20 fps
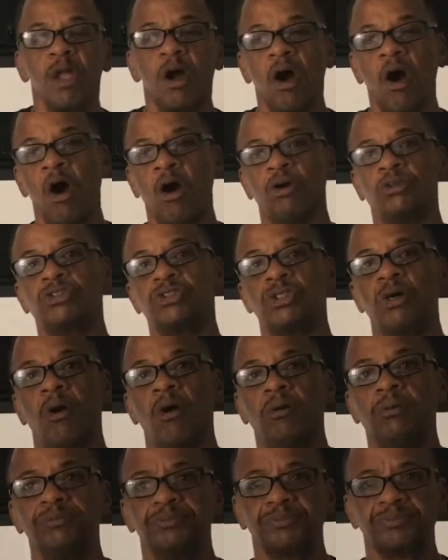
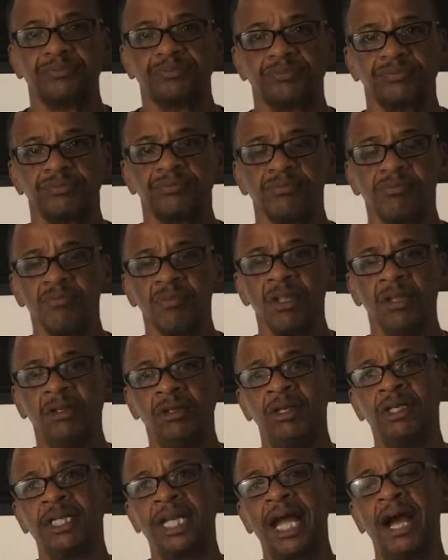Also,
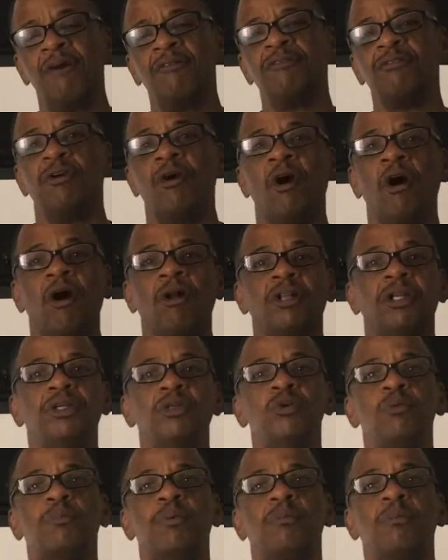look out for all the
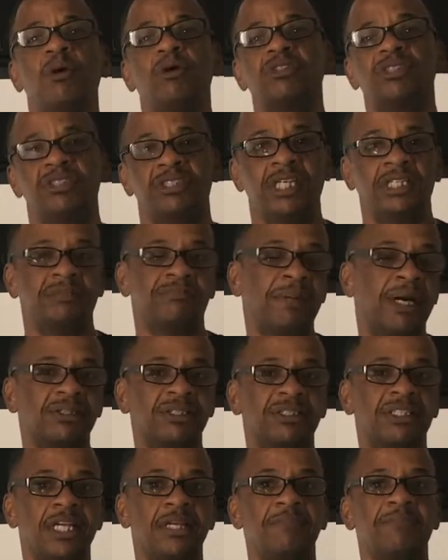new promotions that's
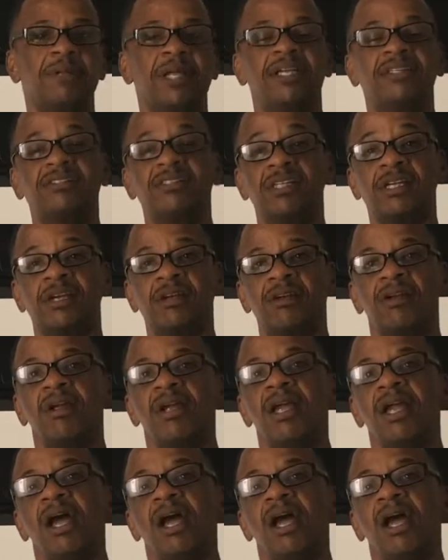about to take place here